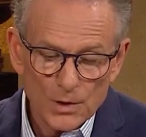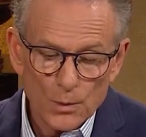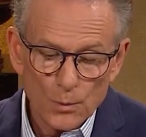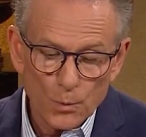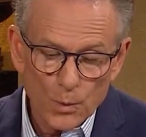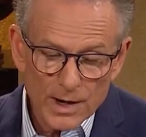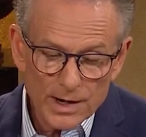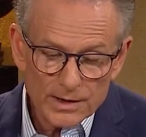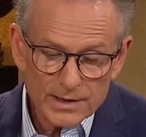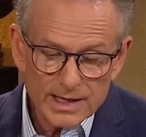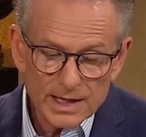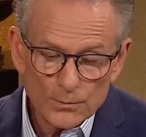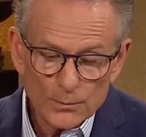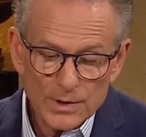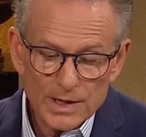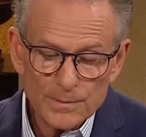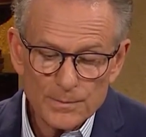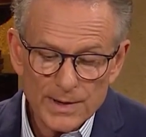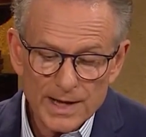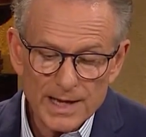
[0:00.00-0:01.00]
Where can
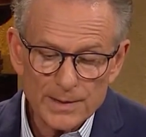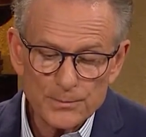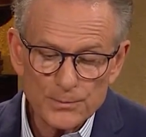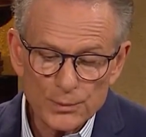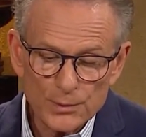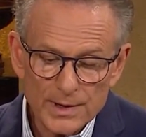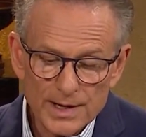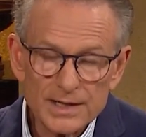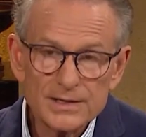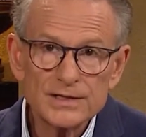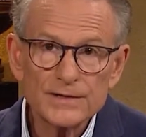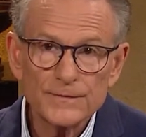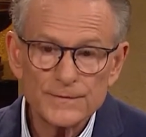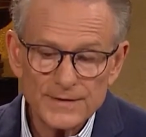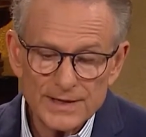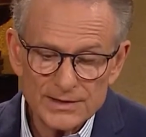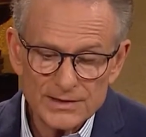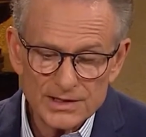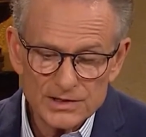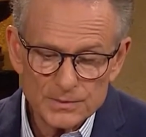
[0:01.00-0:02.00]
we buy bread to
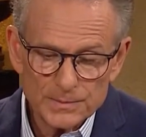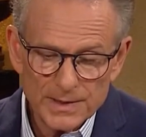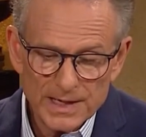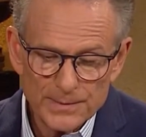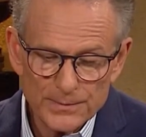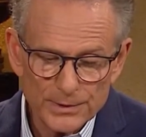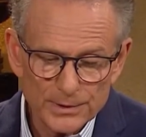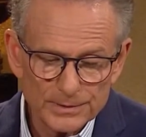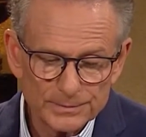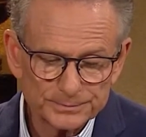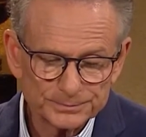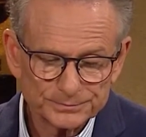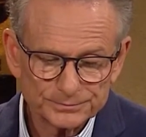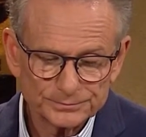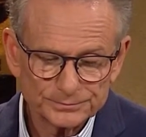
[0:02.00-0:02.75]
feed these people?